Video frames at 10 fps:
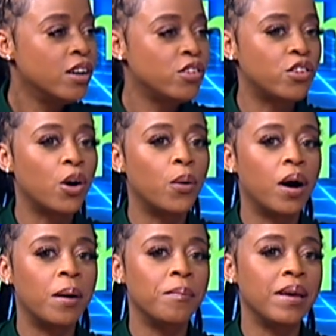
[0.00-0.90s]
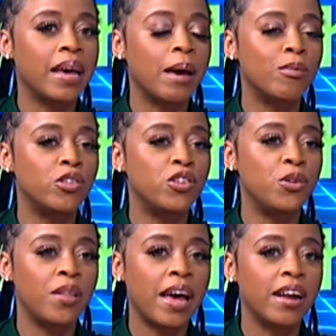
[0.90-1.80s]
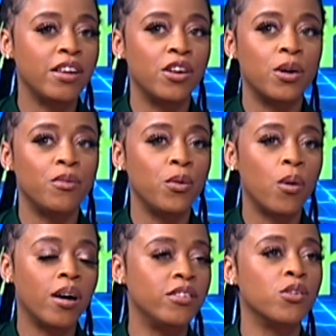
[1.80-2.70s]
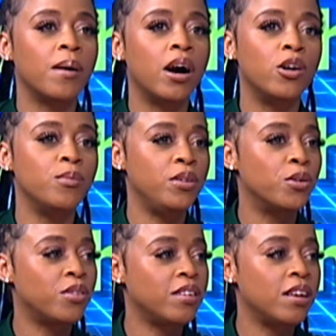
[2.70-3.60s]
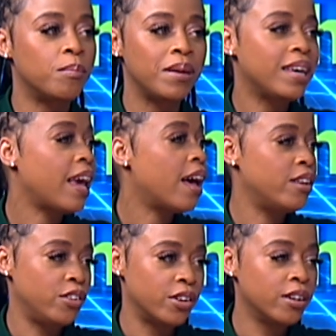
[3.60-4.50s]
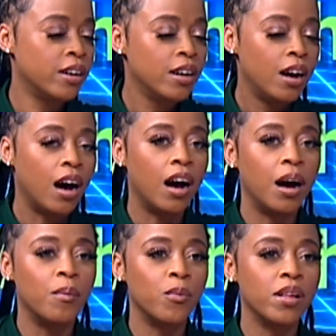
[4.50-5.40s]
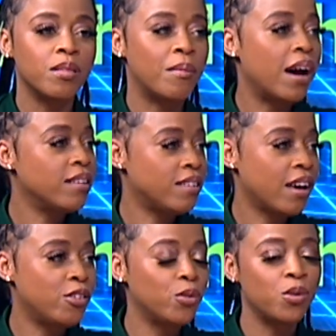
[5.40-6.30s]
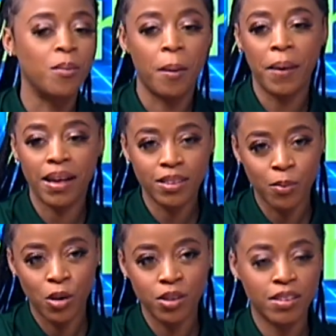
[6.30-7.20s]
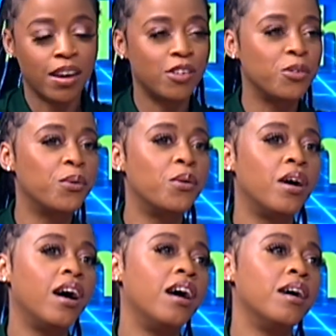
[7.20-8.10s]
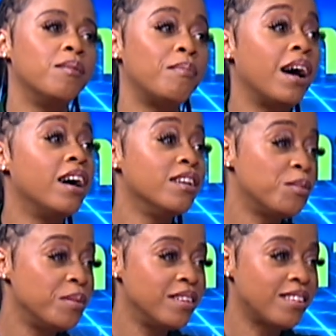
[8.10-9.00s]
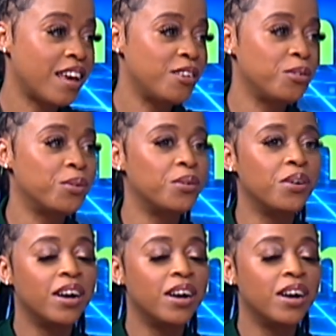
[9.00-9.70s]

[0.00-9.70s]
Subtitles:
So being able to do that, if you walk into my home, you'll see a big calendar with my schedule, my basketball schedule, my husband's schedule.